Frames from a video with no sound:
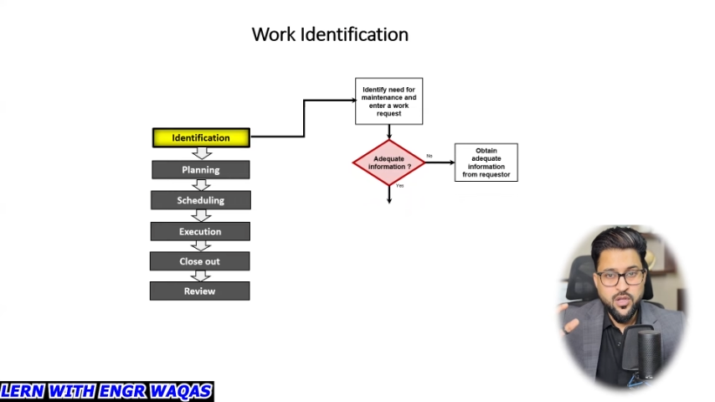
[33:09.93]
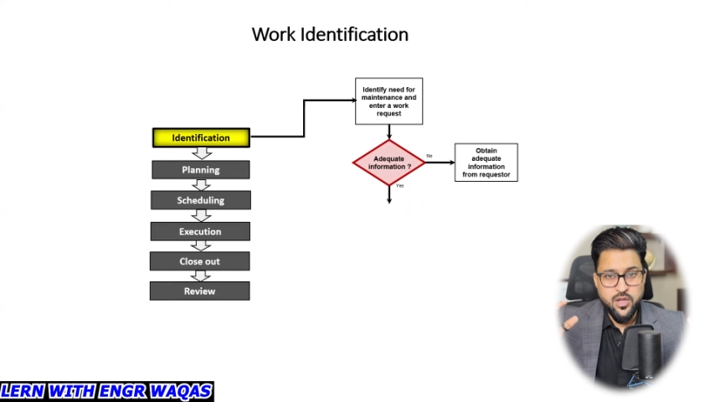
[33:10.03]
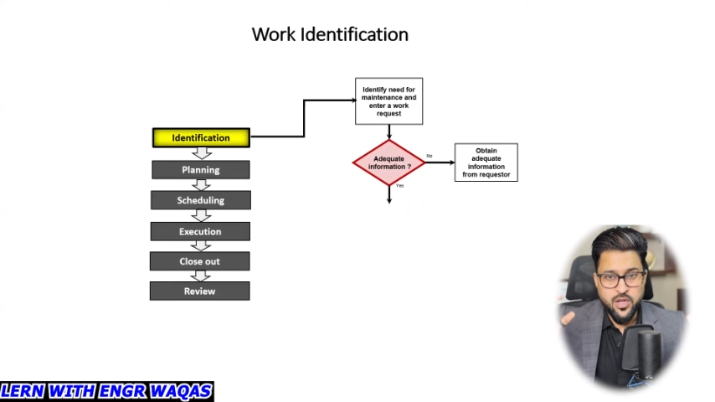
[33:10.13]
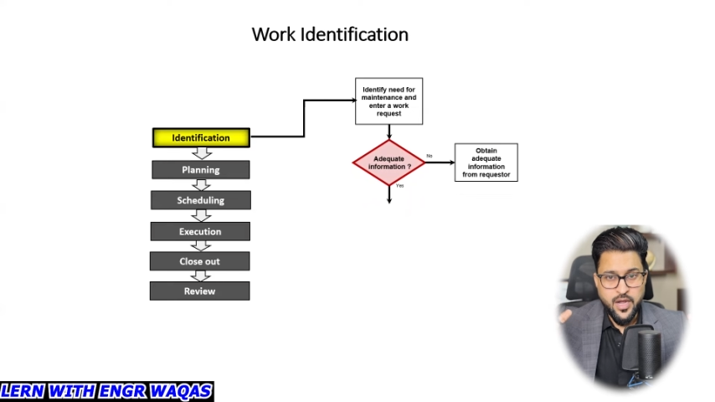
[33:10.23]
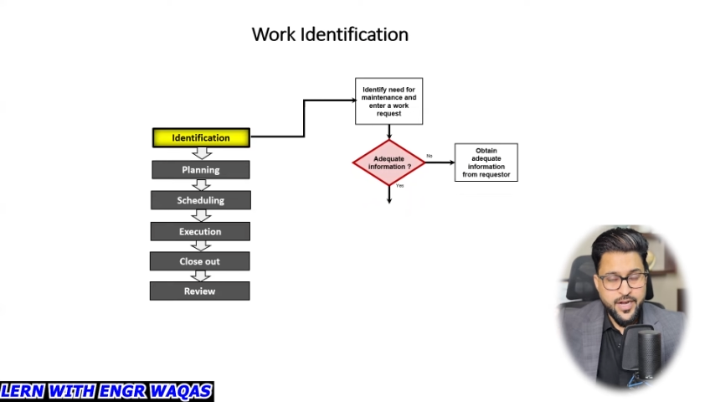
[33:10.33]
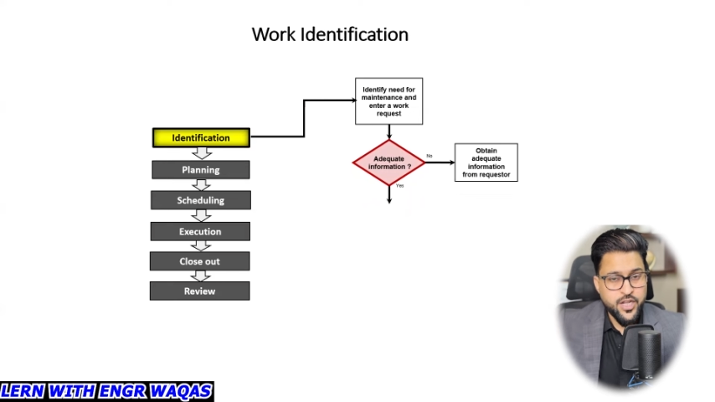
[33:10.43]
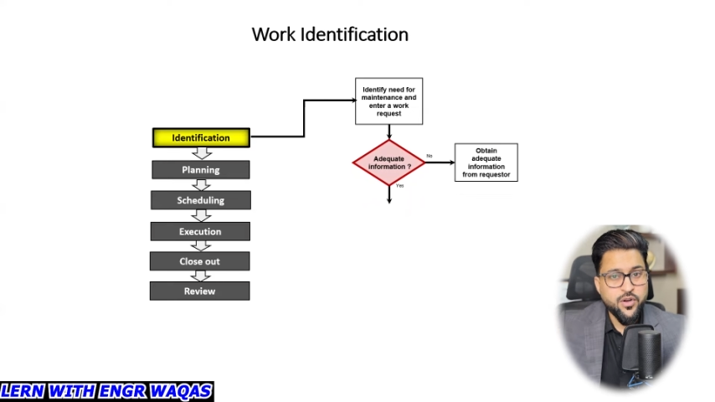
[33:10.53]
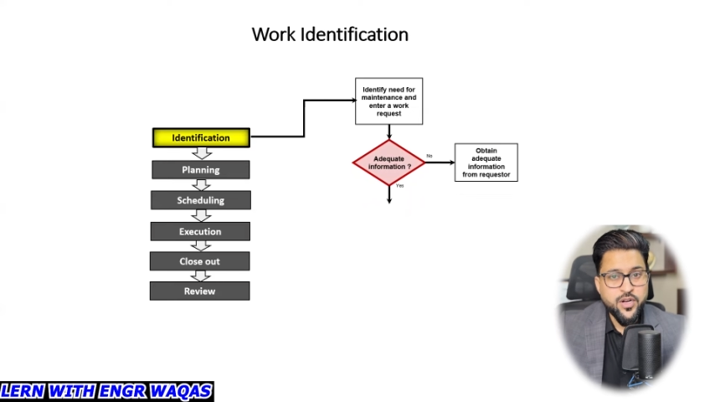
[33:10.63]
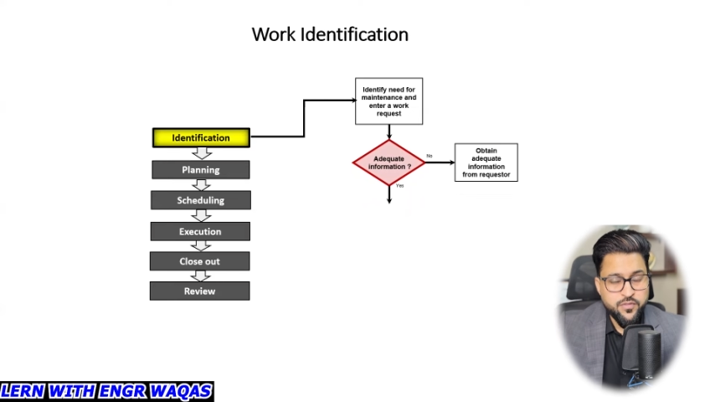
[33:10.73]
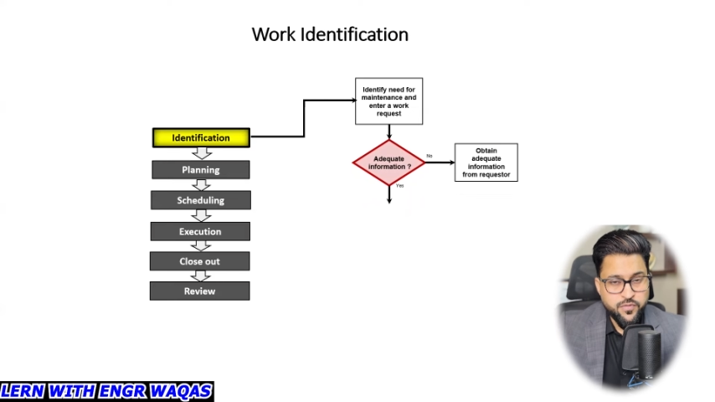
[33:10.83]

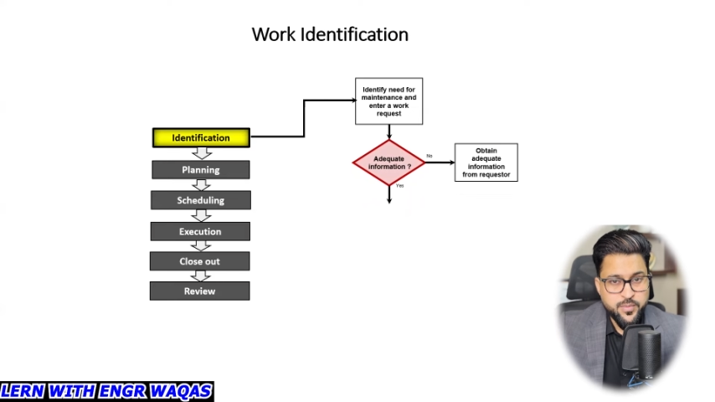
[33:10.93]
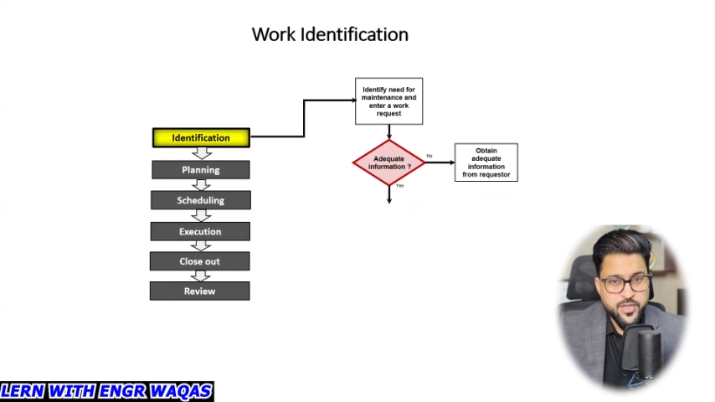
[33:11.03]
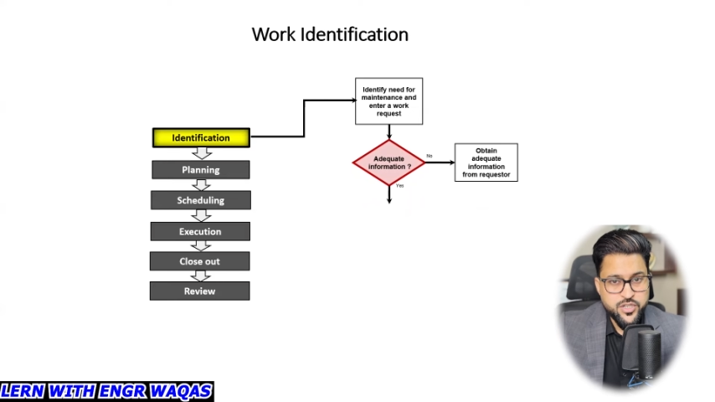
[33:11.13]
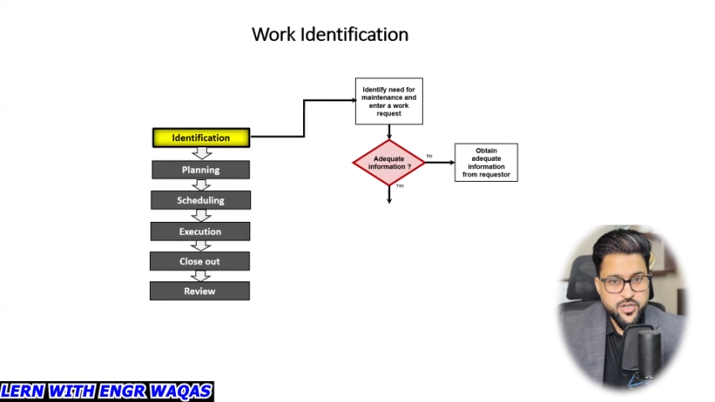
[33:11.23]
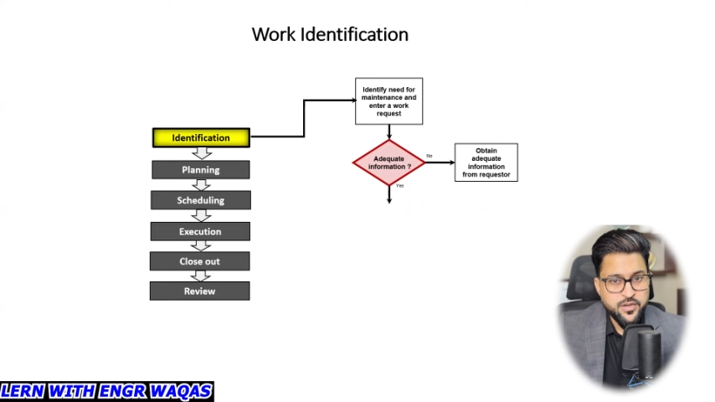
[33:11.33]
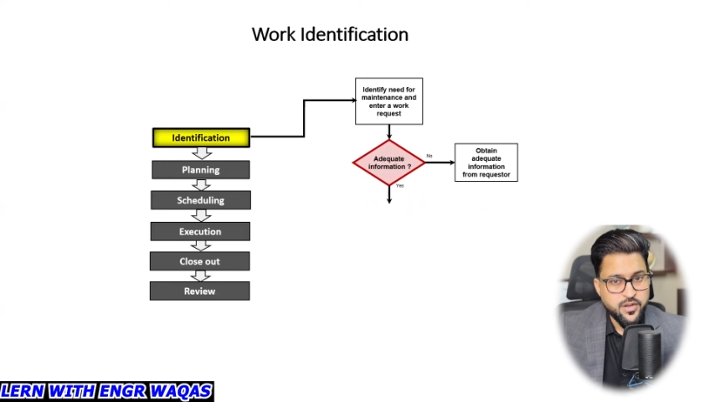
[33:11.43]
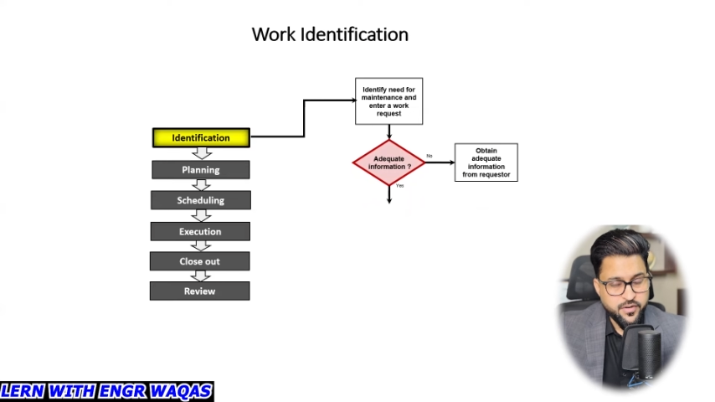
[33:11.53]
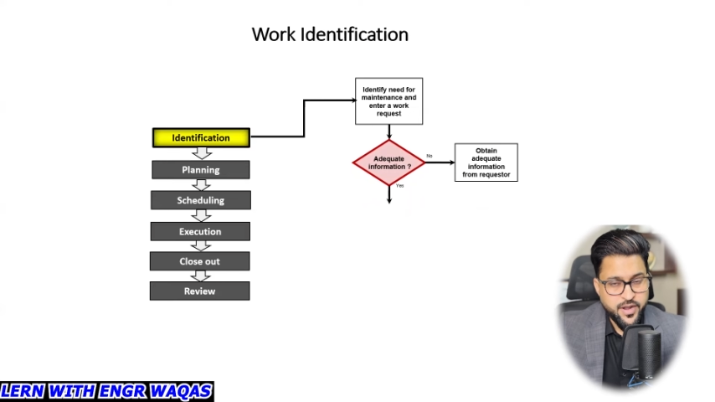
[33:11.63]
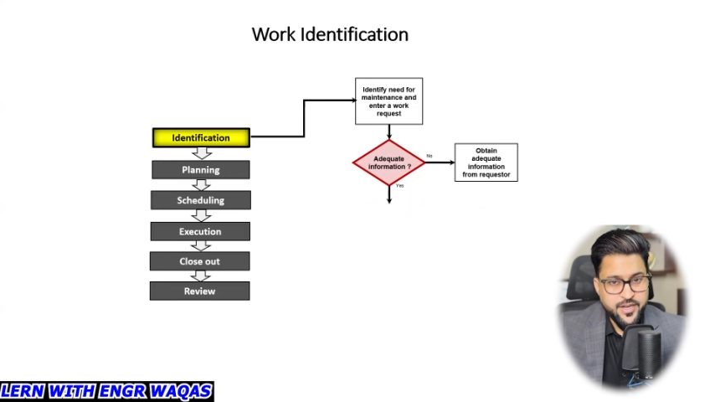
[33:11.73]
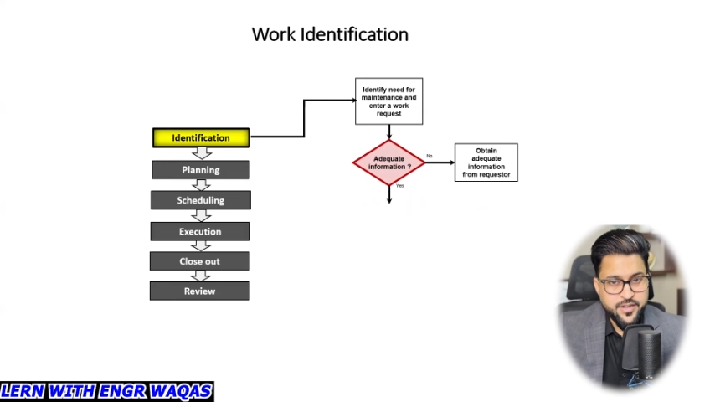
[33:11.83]
adequate information
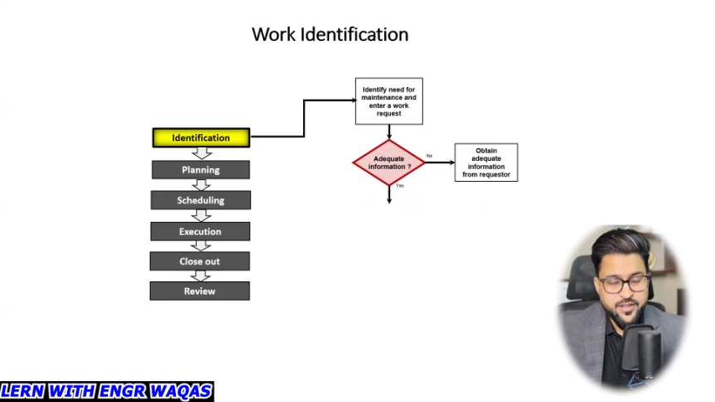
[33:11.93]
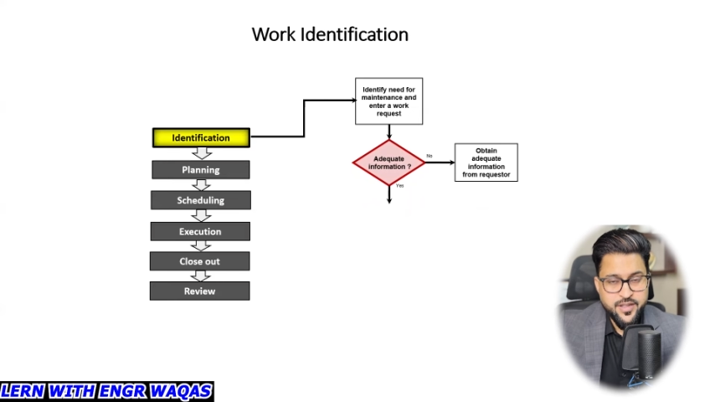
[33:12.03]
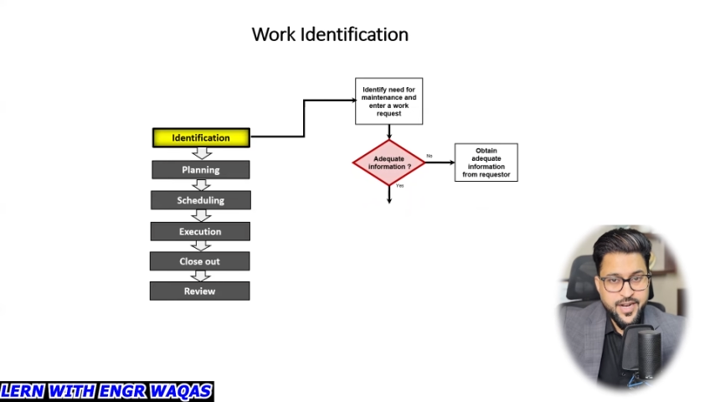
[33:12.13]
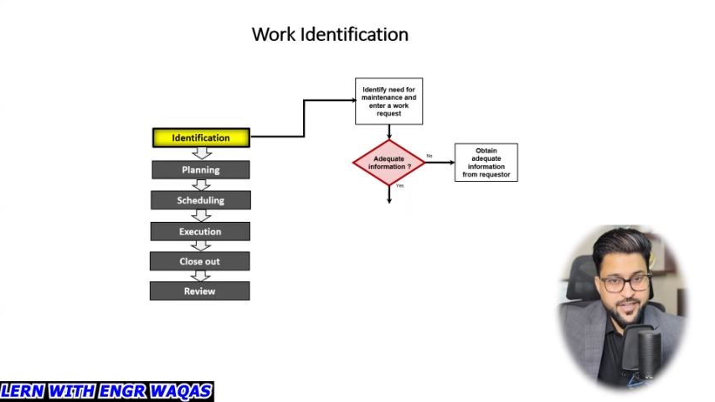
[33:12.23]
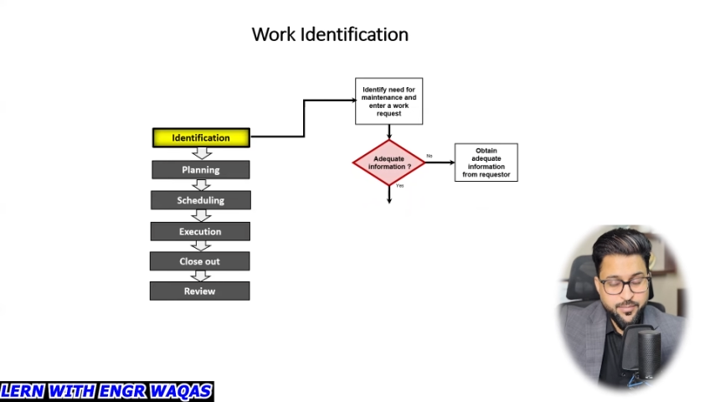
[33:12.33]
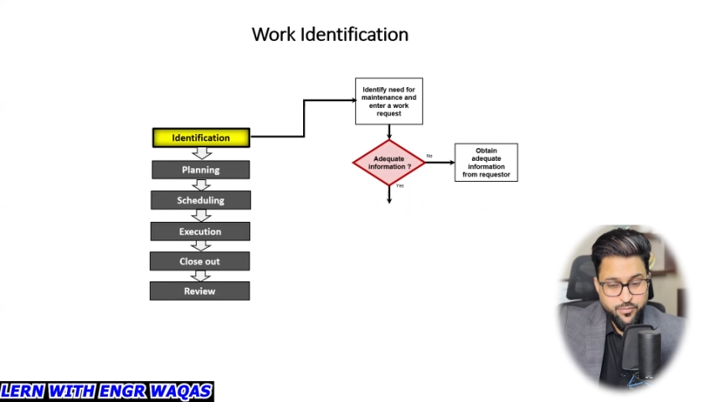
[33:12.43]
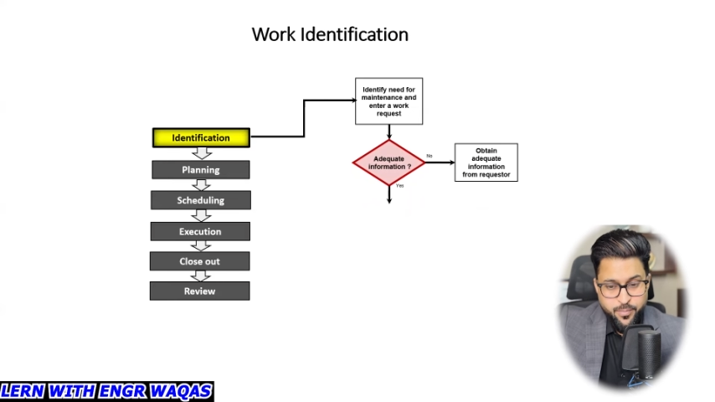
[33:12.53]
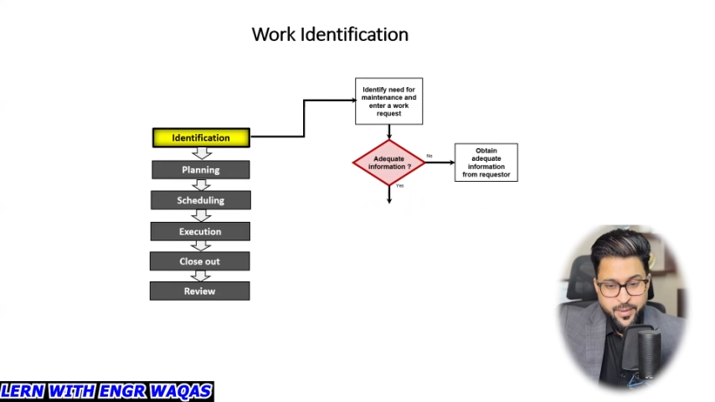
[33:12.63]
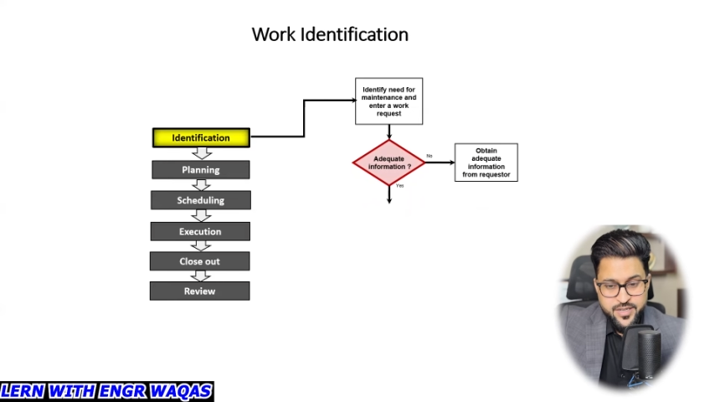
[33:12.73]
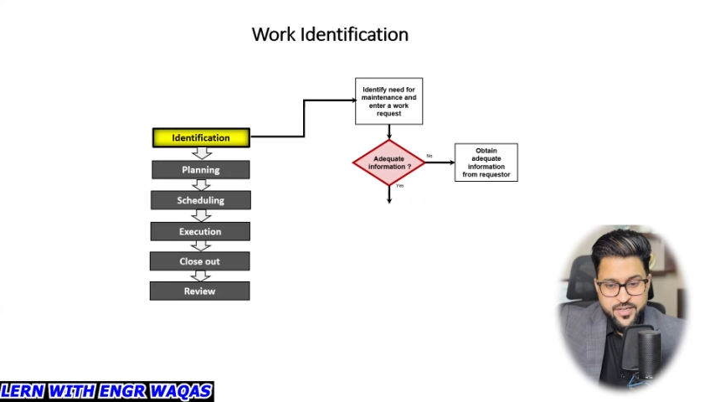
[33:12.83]
right at the
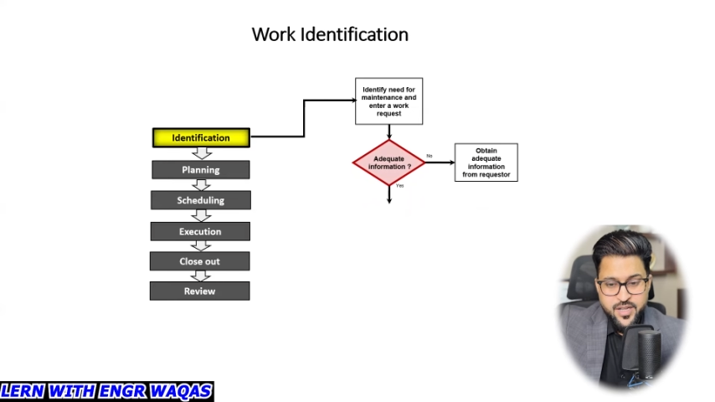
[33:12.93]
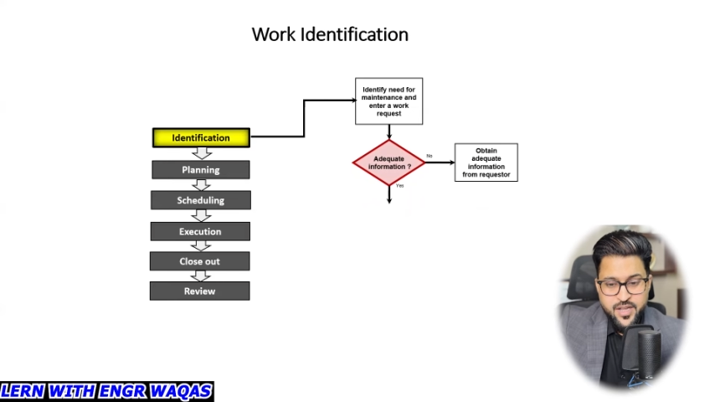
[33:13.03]
moment,